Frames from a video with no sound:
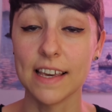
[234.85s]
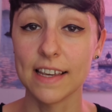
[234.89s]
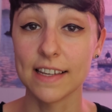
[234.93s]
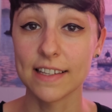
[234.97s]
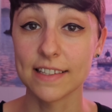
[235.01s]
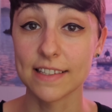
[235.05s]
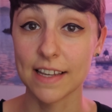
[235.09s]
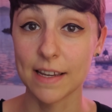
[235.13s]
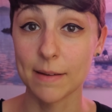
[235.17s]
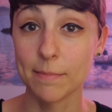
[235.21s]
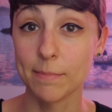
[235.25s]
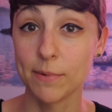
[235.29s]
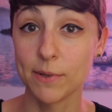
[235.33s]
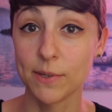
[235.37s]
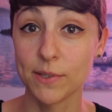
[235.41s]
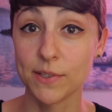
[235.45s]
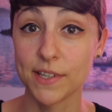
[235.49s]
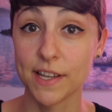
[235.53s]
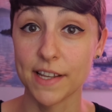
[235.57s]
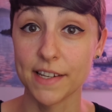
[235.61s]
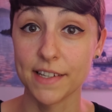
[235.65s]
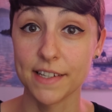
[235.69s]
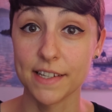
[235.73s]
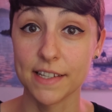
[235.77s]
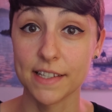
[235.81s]
example
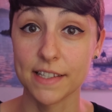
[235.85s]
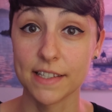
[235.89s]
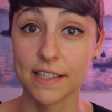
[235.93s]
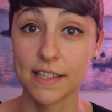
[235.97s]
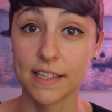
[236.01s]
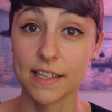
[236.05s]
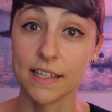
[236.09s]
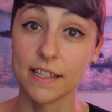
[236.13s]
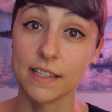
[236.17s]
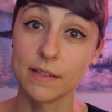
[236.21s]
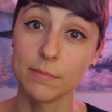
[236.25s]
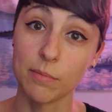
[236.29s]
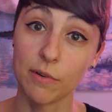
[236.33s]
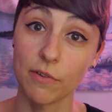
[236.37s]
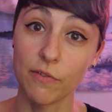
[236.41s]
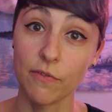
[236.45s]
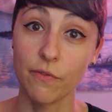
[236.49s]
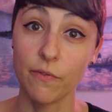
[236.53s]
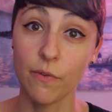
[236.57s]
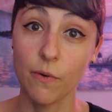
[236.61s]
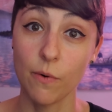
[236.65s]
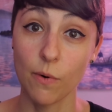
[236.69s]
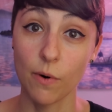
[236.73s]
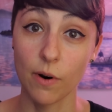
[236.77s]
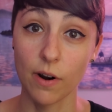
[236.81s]
sentences
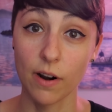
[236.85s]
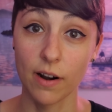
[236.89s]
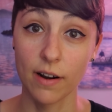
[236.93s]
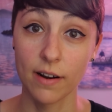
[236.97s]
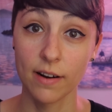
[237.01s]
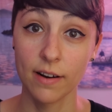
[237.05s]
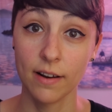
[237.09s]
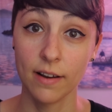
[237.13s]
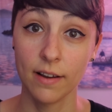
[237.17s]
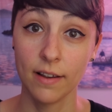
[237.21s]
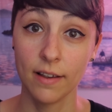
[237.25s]
before,